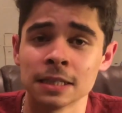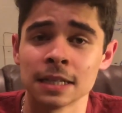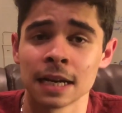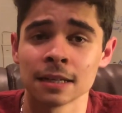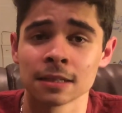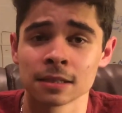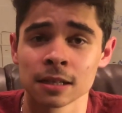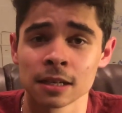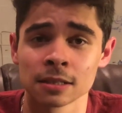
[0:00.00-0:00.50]

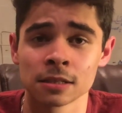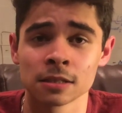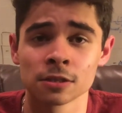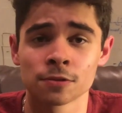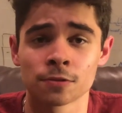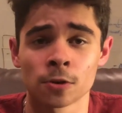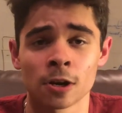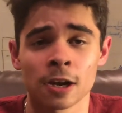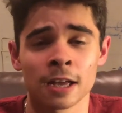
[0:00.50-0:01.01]
tennis lessons
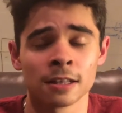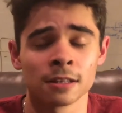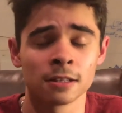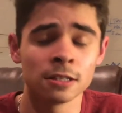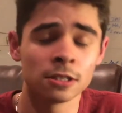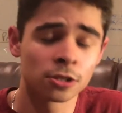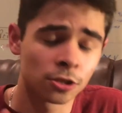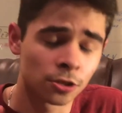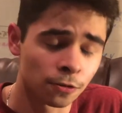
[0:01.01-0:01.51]
for at
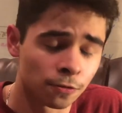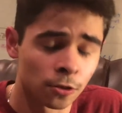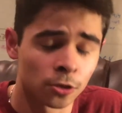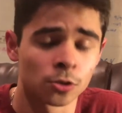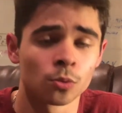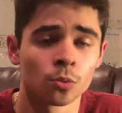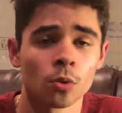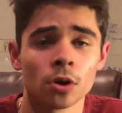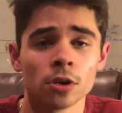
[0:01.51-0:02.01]
least your
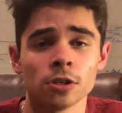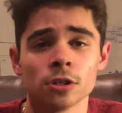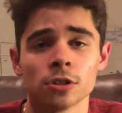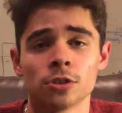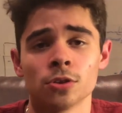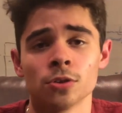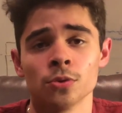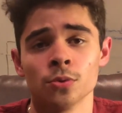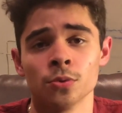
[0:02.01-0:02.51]
first 1 to
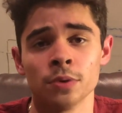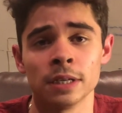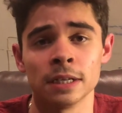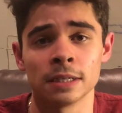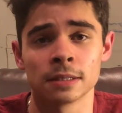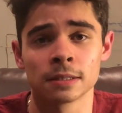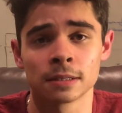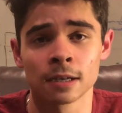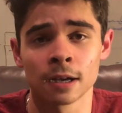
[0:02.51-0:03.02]
2
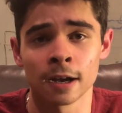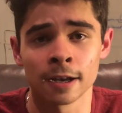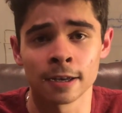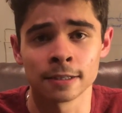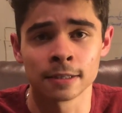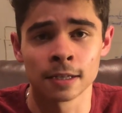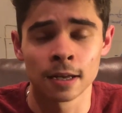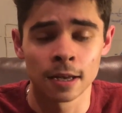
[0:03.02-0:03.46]
weeks, guys.